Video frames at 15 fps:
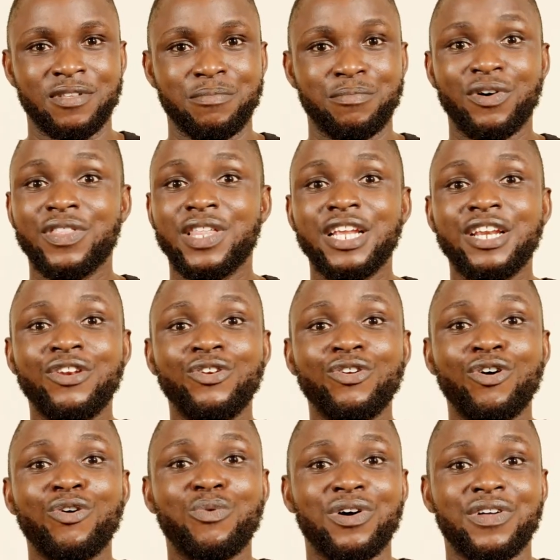But they
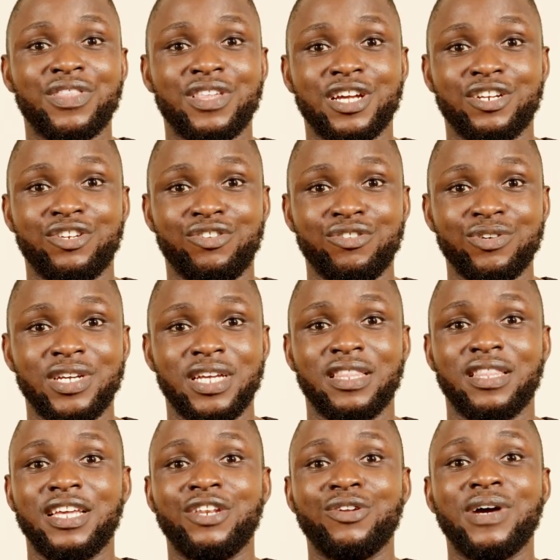know what they're doing.
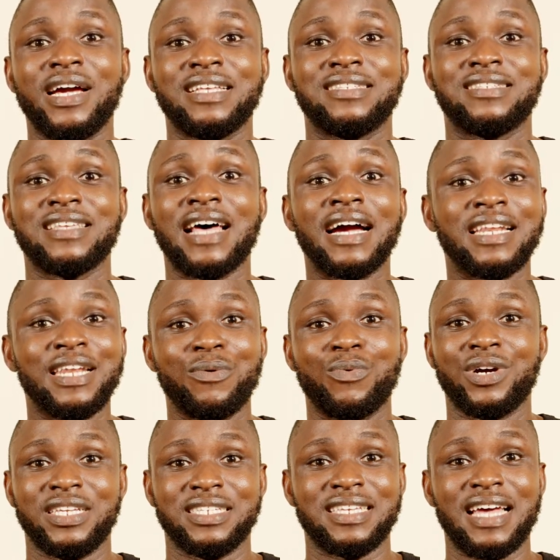They know exactly
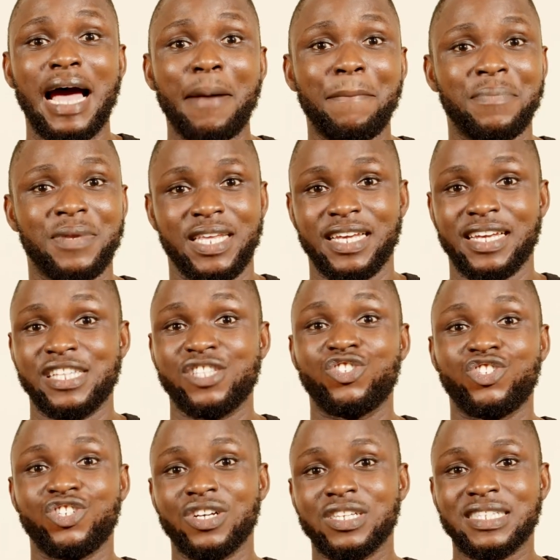what is happening. It's
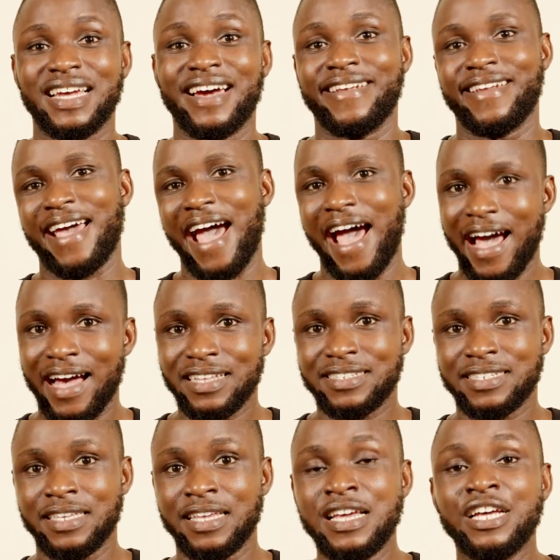just an act
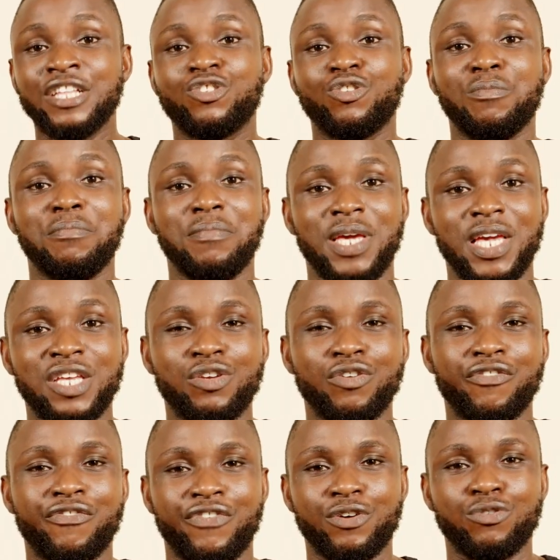to make you
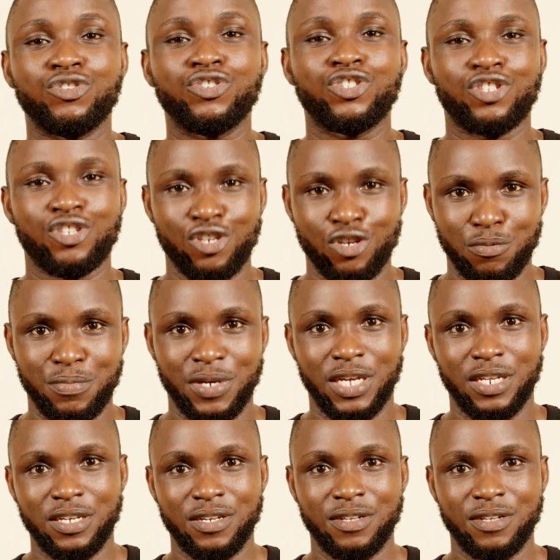feel stupid.